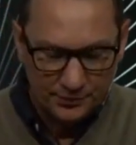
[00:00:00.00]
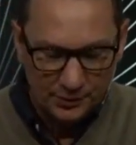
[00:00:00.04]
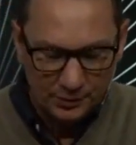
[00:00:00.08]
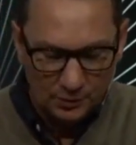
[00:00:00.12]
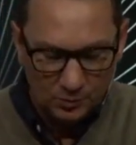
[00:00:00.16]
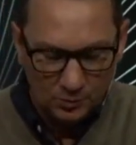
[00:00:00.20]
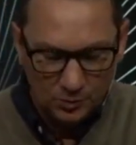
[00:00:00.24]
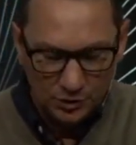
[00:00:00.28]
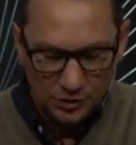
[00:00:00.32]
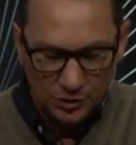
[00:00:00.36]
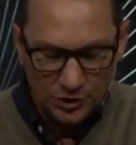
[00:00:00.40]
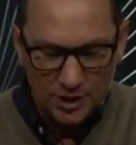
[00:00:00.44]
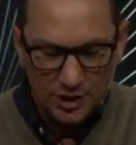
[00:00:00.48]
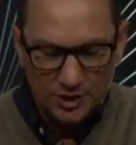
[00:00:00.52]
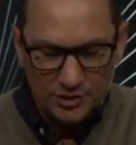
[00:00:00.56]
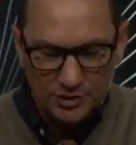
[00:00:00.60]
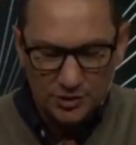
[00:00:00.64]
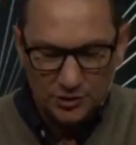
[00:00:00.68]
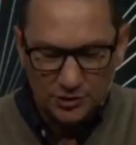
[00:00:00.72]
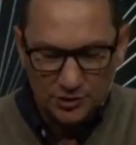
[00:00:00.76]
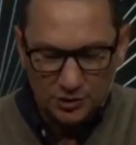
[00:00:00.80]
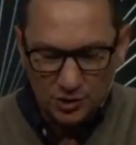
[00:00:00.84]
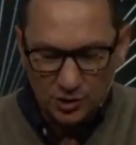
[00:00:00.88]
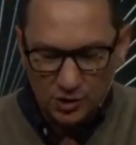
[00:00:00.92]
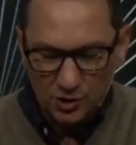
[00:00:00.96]
What
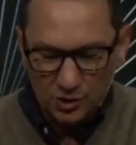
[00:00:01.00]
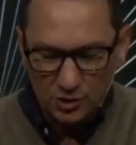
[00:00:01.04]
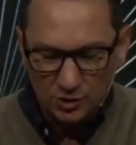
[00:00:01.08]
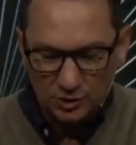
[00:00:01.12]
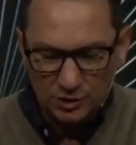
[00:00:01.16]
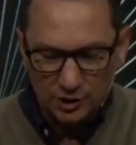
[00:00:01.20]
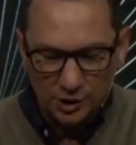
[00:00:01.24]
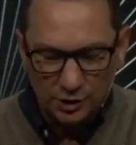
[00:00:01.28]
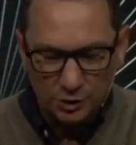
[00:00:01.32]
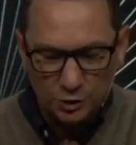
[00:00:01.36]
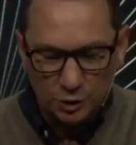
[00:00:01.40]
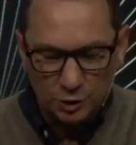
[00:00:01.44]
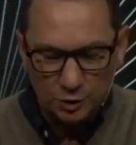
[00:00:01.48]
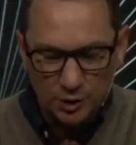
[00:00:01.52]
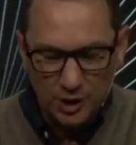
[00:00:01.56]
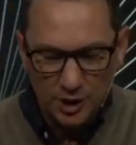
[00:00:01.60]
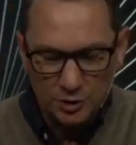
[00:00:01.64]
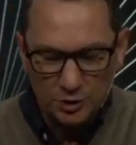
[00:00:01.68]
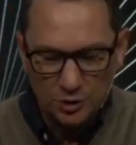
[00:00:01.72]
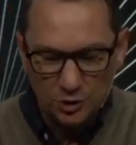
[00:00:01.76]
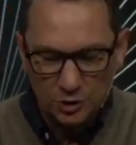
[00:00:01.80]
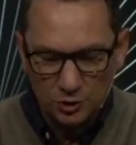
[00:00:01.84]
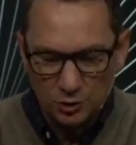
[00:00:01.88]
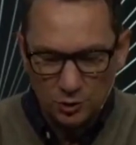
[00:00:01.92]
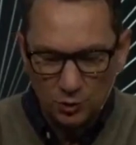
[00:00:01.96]
Jesus called a
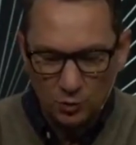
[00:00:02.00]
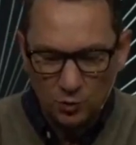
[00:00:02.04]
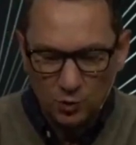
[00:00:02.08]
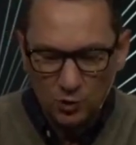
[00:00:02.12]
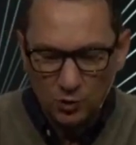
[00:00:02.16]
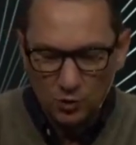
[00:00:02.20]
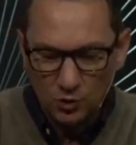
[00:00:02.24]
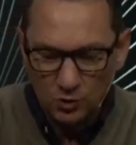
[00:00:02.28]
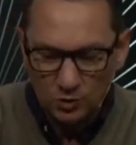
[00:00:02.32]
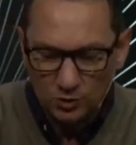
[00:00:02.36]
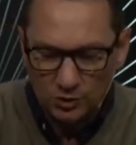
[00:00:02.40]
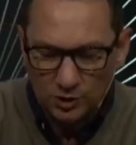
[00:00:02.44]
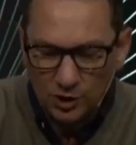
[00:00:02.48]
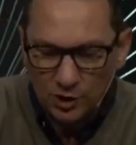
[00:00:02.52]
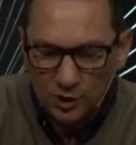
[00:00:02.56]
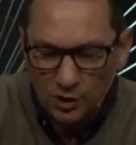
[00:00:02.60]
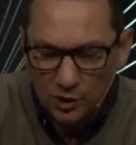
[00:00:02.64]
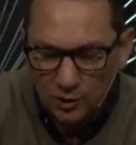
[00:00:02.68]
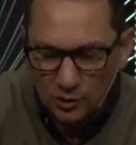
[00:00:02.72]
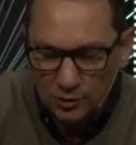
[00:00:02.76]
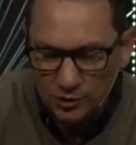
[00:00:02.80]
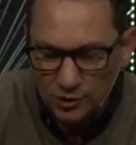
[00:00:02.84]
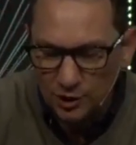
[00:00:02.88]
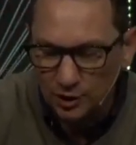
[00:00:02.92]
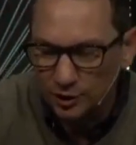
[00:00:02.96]
treasure, the world
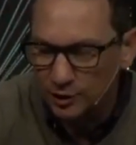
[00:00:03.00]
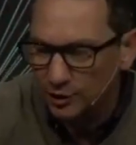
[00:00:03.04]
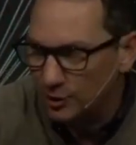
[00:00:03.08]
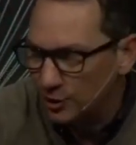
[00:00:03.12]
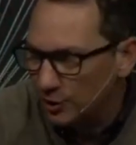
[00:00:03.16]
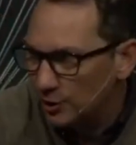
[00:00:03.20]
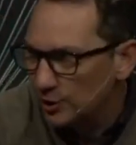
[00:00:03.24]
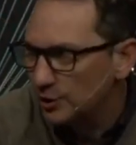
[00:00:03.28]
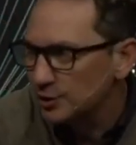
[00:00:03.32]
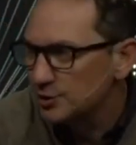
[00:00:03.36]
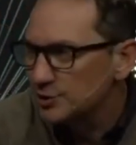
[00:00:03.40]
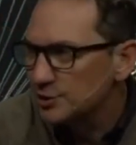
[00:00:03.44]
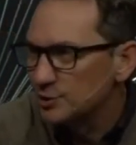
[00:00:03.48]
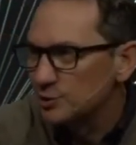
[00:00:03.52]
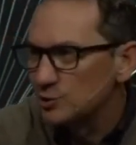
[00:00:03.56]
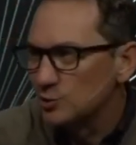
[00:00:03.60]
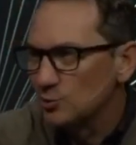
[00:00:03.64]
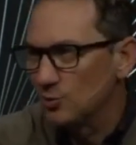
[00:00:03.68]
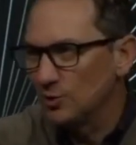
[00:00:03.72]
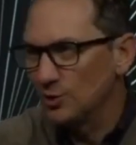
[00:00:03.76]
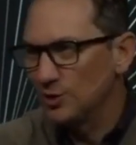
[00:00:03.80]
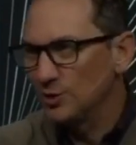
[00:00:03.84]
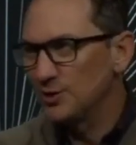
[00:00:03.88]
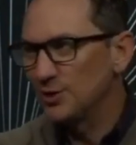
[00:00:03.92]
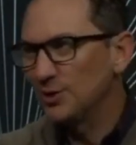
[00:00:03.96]
calls a curse, is
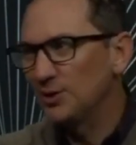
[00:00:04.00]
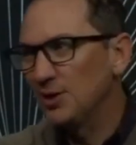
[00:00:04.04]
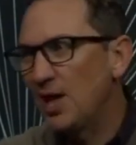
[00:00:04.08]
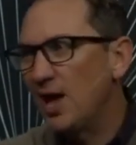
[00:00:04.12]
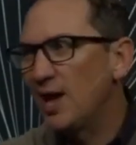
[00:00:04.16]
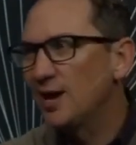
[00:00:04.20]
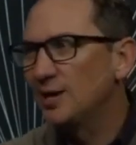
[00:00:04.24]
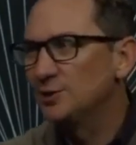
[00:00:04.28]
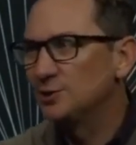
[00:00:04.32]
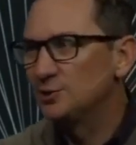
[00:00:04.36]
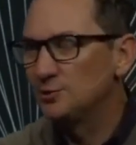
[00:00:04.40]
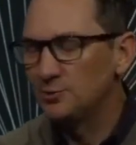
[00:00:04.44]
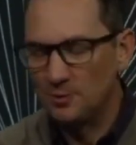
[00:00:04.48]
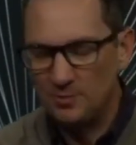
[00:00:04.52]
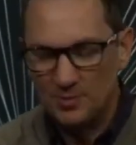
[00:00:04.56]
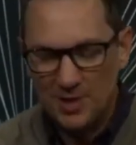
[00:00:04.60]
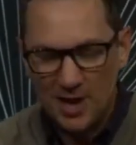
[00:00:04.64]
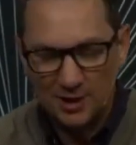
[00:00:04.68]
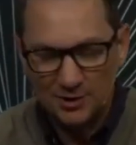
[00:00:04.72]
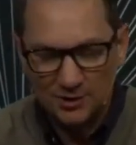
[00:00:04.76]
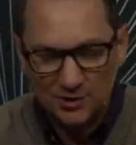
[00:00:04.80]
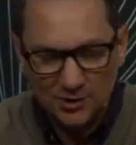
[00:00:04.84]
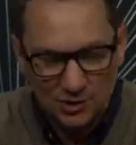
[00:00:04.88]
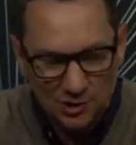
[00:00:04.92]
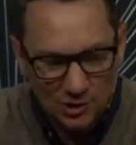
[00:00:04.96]
one of the lines from
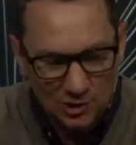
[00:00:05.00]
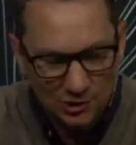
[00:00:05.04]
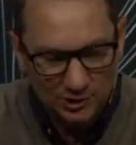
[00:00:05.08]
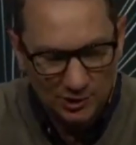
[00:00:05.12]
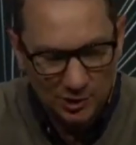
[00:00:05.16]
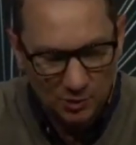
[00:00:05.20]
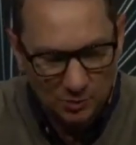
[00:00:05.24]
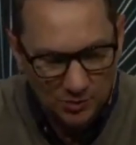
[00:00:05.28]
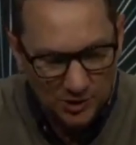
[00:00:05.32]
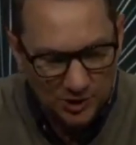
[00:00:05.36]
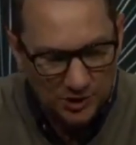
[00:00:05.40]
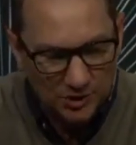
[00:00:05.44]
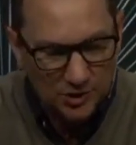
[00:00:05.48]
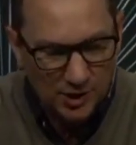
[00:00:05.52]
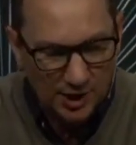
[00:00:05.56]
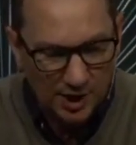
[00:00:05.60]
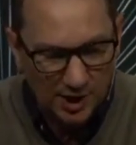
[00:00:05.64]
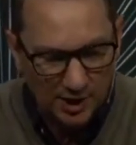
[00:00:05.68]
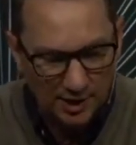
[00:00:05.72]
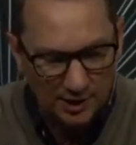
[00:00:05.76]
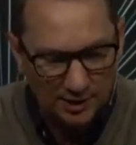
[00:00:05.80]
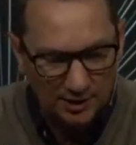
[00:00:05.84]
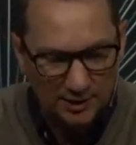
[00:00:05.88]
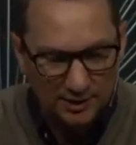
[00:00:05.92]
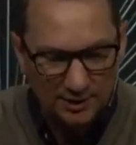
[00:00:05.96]
that song that we
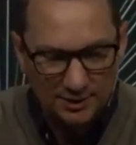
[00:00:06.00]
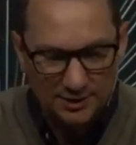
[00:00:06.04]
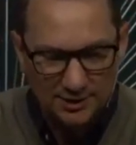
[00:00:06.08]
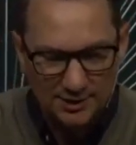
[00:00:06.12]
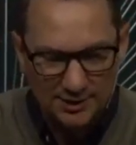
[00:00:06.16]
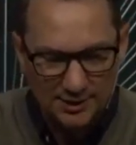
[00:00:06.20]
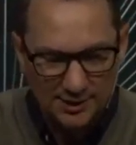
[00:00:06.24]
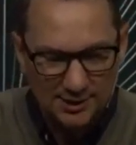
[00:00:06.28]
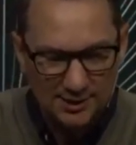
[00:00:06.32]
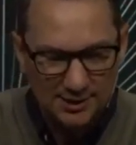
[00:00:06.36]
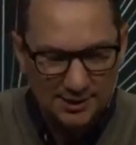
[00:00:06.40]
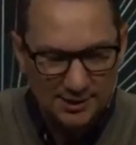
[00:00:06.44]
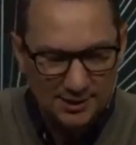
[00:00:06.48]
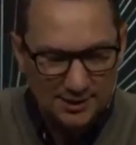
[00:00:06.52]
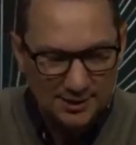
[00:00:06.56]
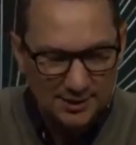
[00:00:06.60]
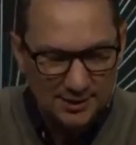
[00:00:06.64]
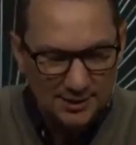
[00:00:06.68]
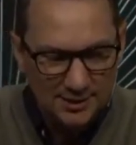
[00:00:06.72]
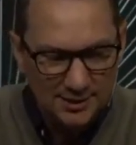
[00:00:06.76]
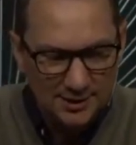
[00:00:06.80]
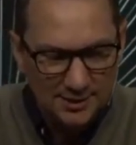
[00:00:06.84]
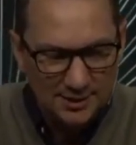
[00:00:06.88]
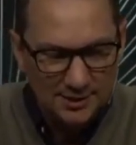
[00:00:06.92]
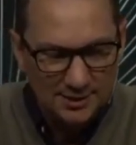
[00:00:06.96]
sang.
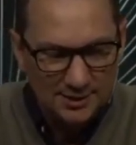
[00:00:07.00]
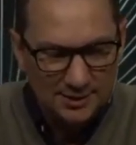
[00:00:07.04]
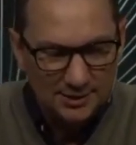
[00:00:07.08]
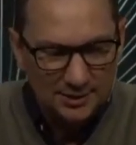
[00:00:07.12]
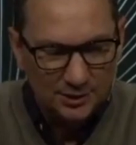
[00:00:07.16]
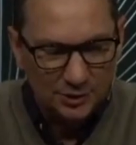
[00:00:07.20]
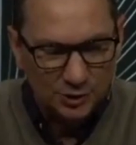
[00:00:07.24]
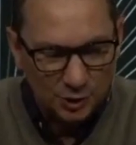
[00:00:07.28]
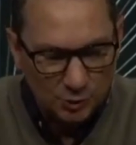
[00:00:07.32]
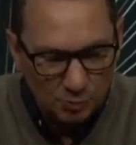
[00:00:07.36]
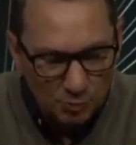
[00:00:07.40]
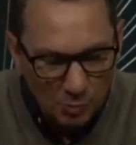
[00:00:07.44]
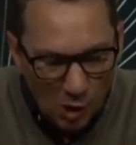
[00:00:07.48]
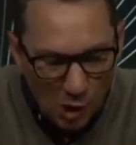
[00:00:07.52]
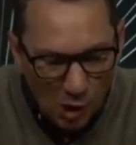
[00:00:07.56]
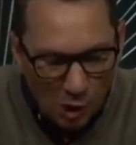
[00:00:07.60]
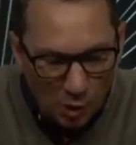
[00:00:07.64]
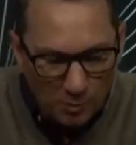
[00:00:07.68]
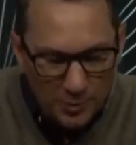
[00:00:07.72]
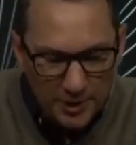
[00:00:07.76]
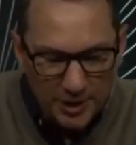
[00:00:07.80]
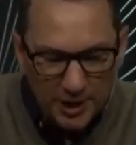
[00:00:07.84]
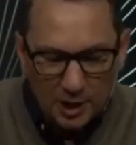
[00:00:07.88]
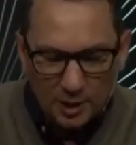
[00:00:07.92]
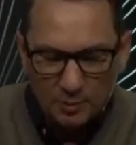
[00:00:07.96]
The small
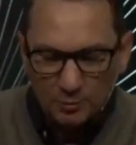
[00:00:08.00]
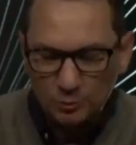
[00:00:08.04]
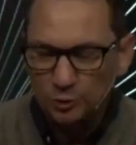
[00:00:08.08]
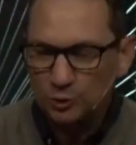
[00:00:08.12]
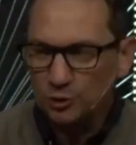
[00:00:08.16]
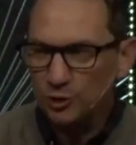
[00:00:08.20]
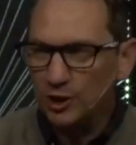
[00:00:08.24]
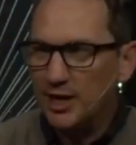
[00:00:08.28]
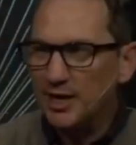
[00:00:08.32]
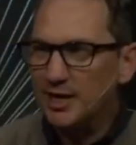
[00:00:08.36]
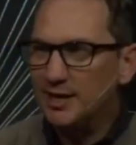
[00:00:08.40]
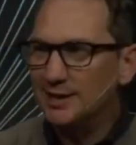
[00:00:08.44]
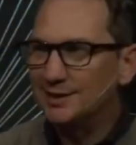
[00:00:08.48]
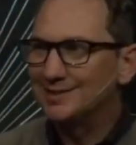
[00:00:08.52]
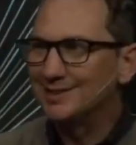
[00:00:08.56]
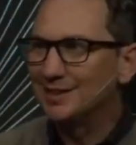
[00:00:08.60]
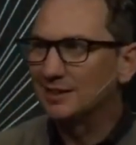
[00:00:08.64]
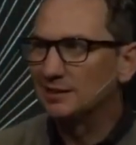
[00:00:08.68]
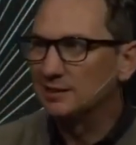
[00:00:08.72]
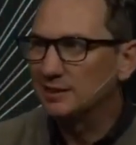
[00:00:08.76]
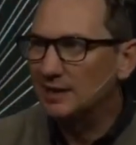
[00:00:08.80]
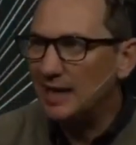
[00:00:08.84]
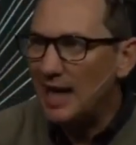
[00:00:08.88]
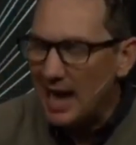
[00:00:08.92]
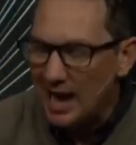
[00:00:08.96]
become great, the
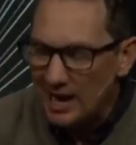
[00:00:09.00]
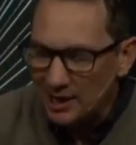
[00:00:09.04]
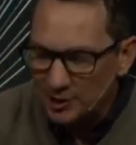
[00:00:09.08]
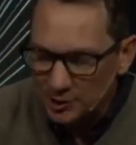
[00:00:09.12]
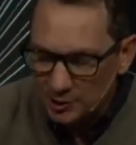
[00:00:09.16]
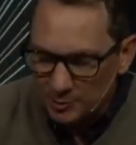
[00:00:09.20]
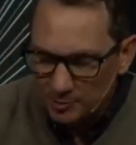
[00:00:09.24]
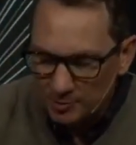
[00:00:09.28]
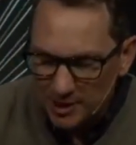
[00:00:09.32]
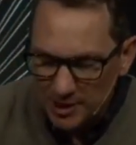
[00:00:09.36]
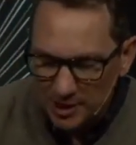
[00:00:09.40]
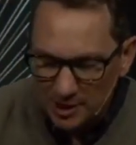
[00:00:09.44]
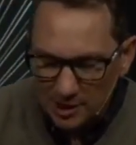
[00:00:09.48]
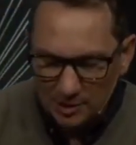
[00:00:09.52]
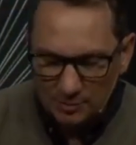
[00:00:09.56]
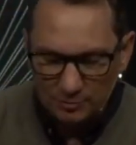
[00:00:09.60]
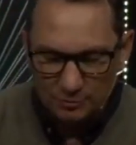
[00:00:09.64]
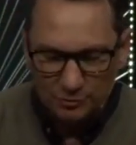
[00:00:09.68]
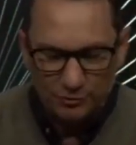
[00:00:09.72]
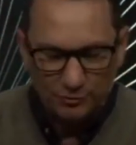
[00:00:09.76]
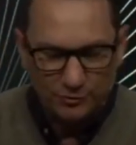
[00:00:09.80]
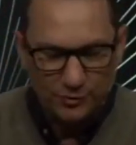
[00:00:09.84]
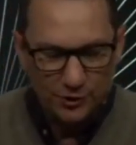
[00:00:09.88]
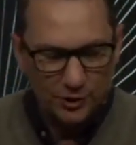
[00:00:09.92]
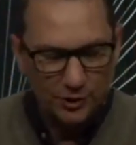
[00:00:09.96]
last become
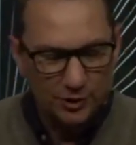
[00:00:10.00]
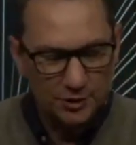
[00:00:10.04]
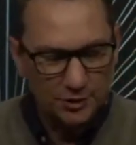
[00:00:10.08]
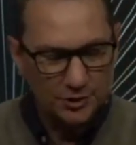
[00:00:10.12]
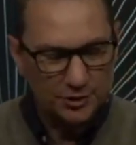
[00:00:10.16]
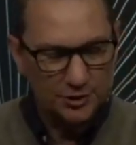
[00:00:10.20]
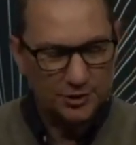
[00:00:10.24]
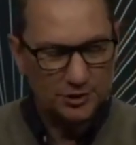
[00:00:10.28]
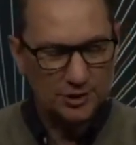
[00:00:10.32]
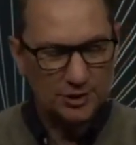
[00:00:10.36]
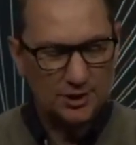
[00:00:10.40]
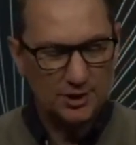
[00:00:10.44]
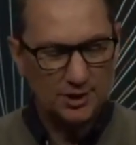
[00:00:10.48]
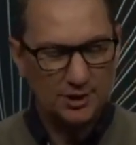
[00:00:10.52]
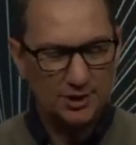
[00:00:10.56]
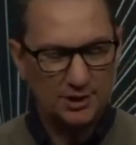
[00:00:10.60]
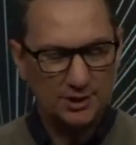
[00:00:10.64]
first.